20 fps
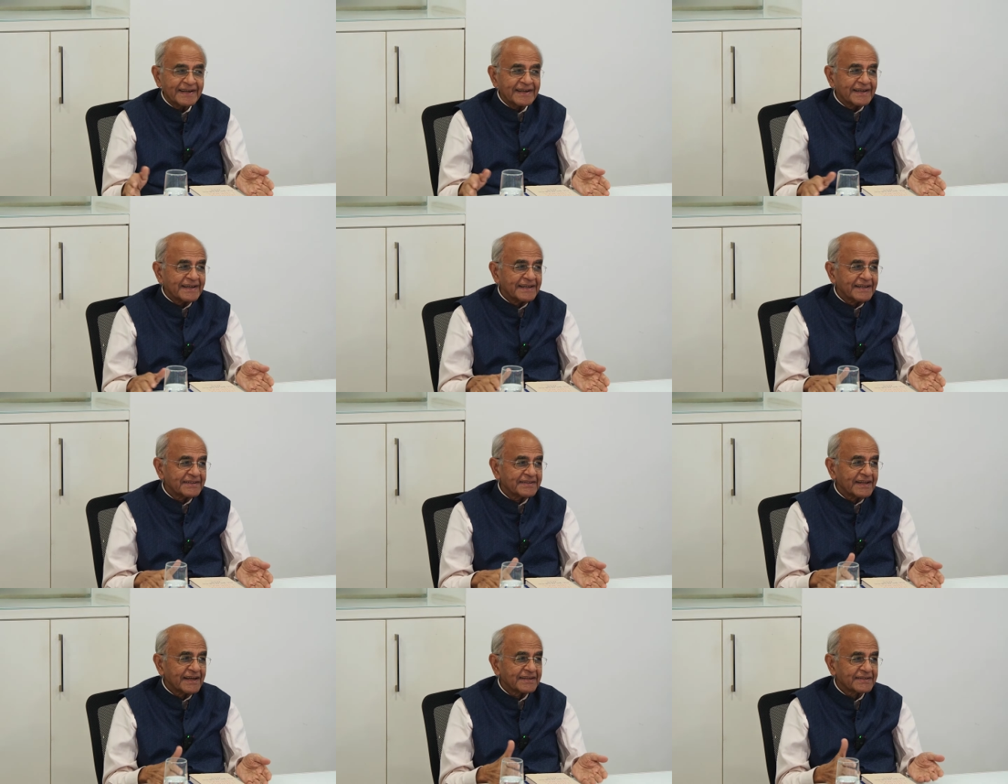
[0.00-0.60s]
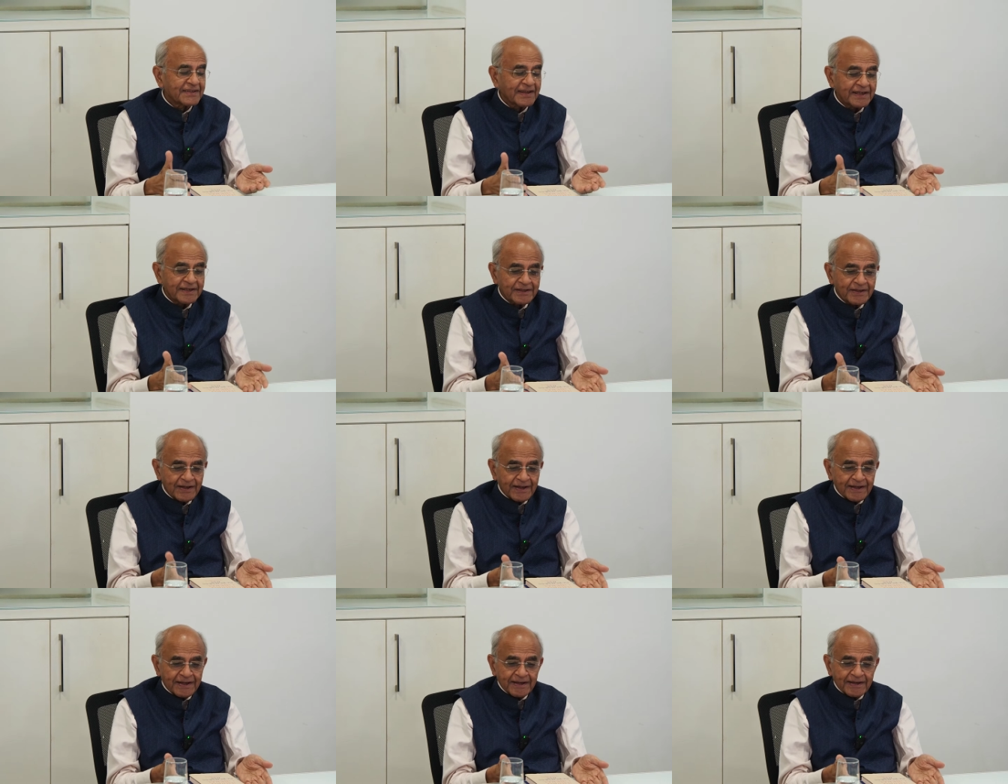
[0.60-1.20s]
He, they said,
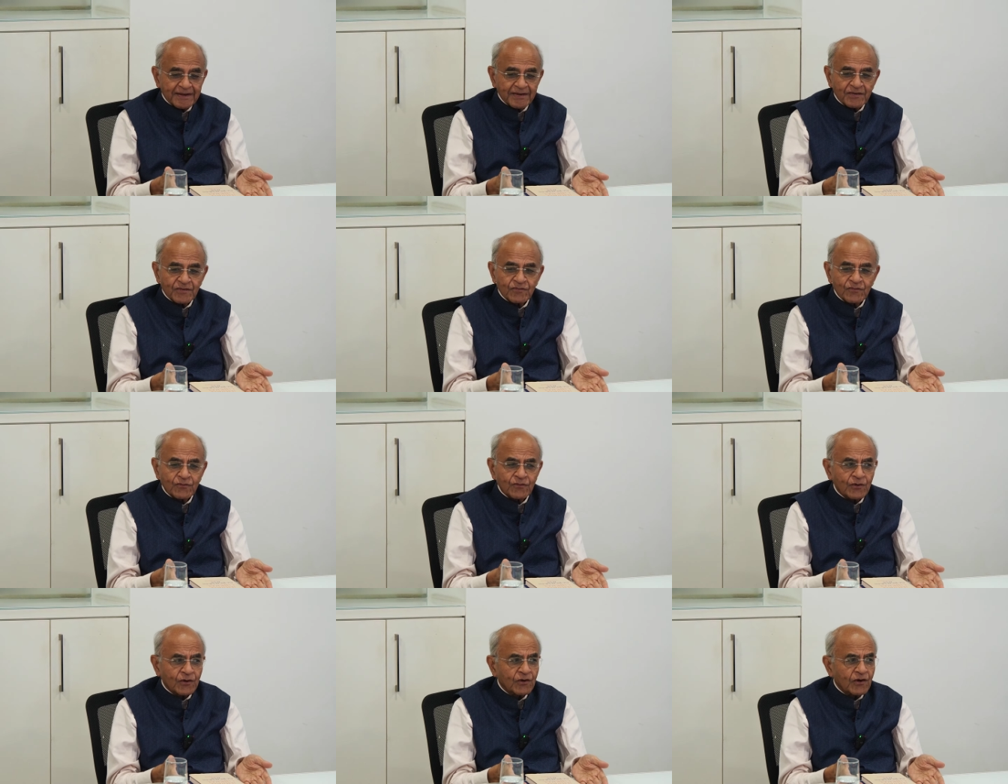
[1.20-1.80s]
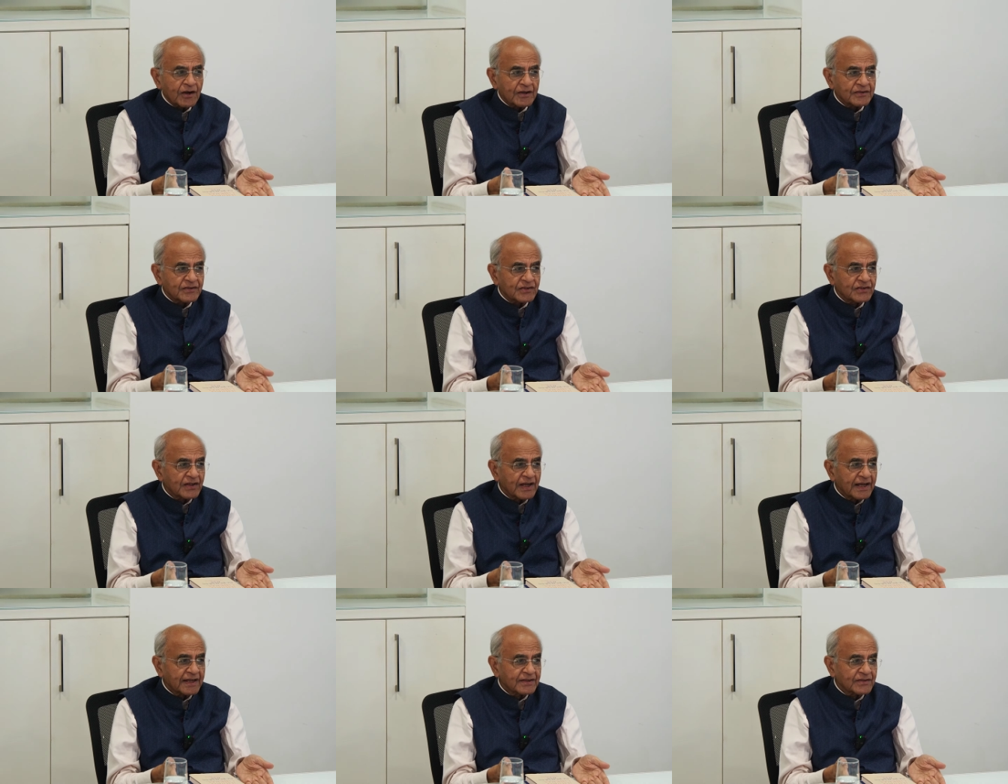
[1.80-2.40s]
For God's
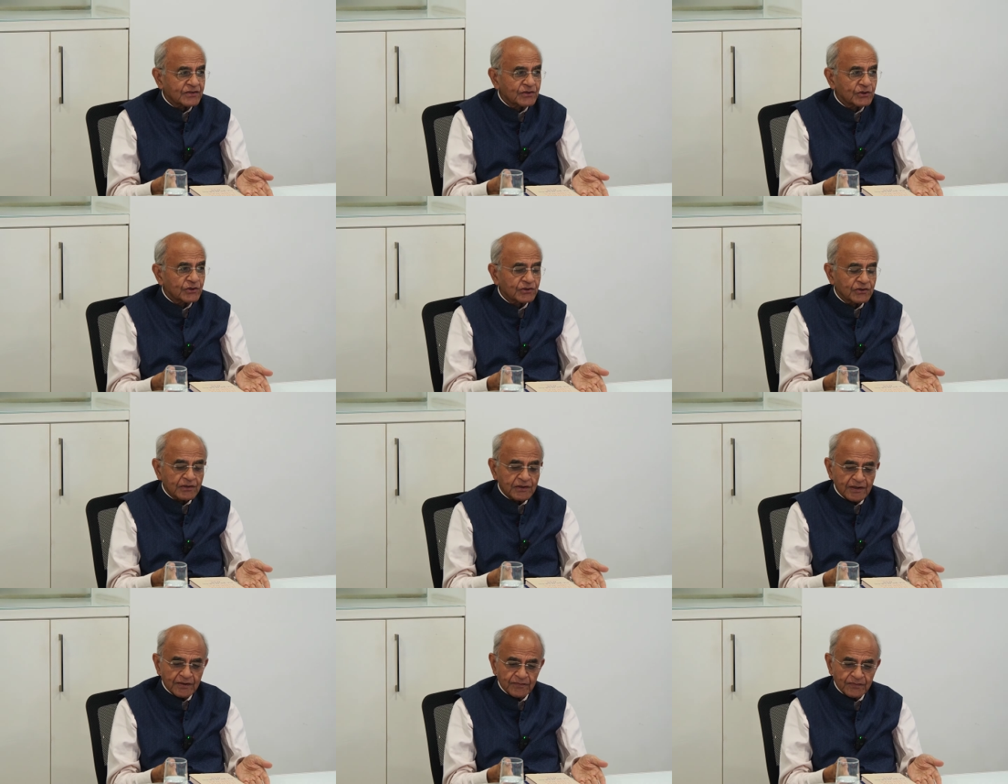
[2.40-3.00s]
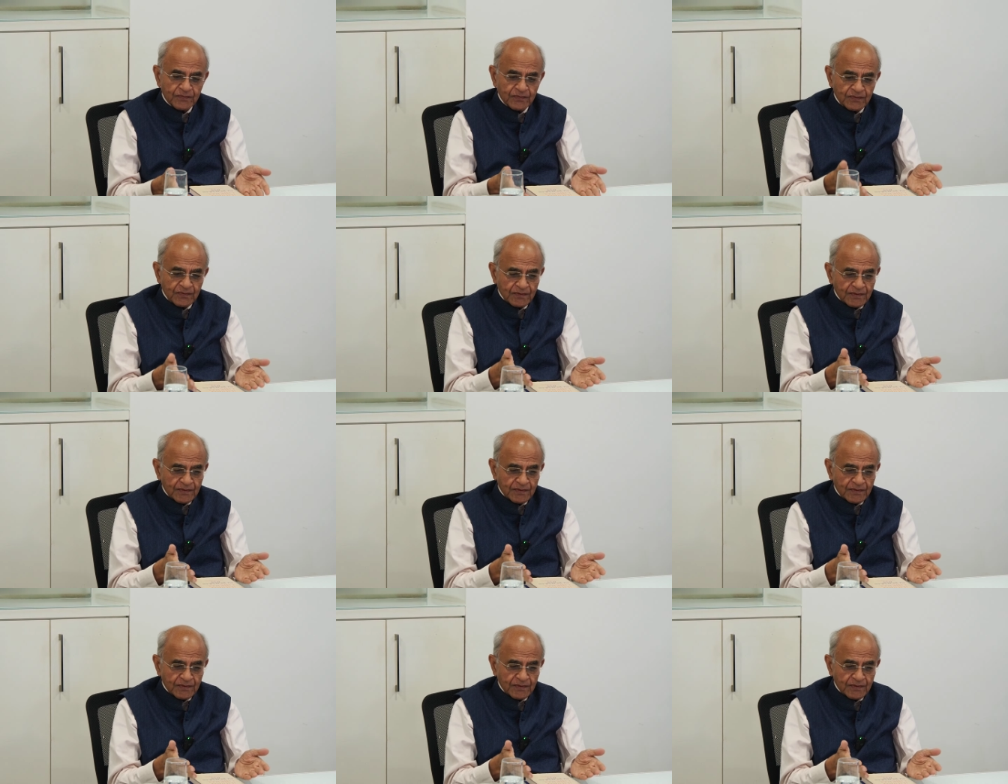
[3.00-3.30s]
sakes, you should have